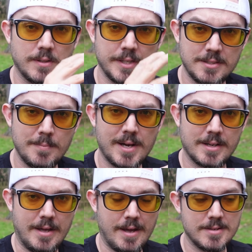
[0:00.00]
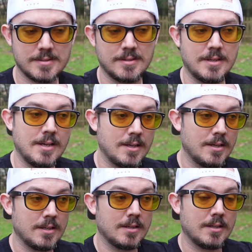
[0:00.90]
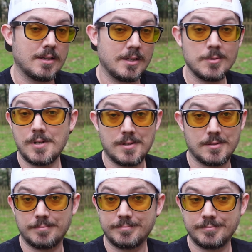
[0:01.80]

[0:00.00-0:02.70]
least amount of gas. It was awesome.